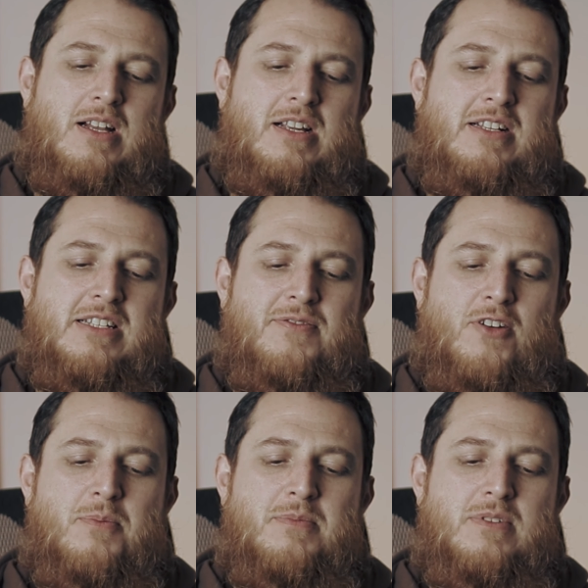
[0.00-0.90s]
It is
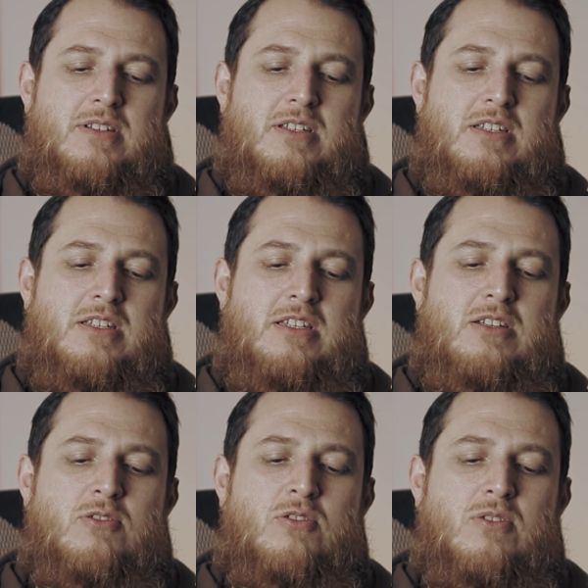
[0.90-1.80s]
from
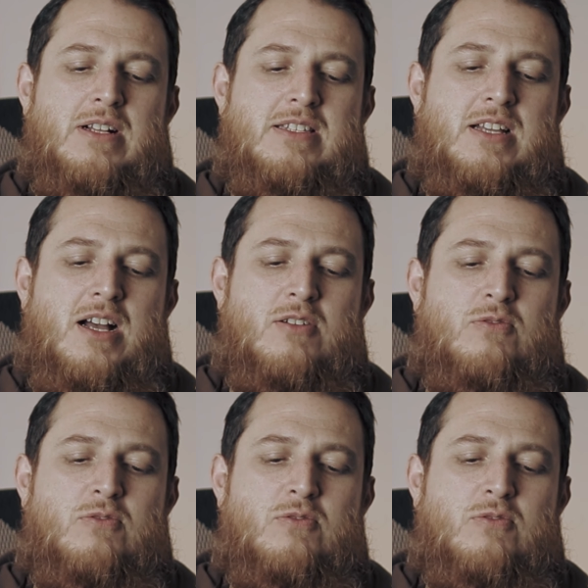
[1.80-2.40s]
Ensar